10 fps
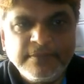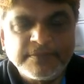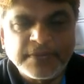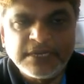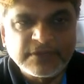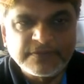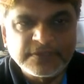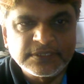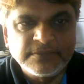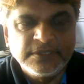
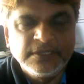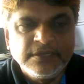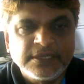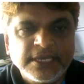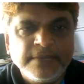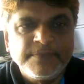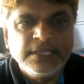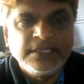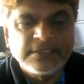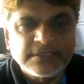Normally we have
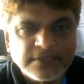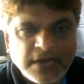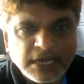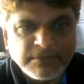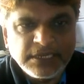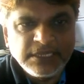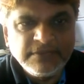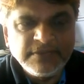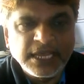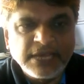these 5 features
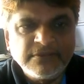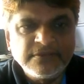of